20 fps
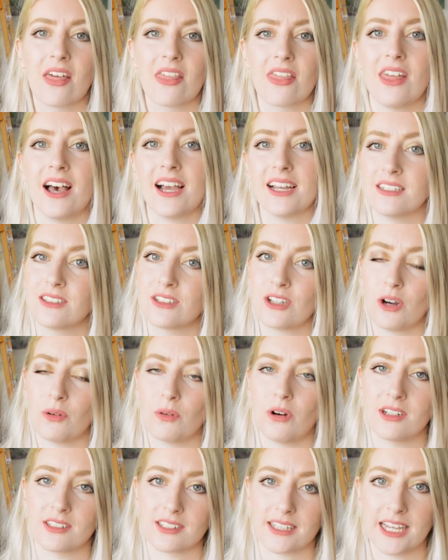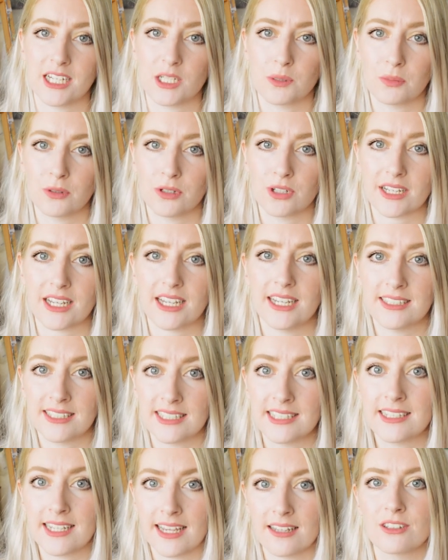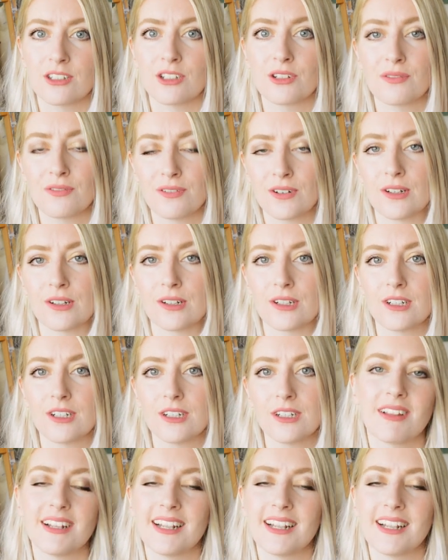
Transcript: that is not what a sketchbook is intended for.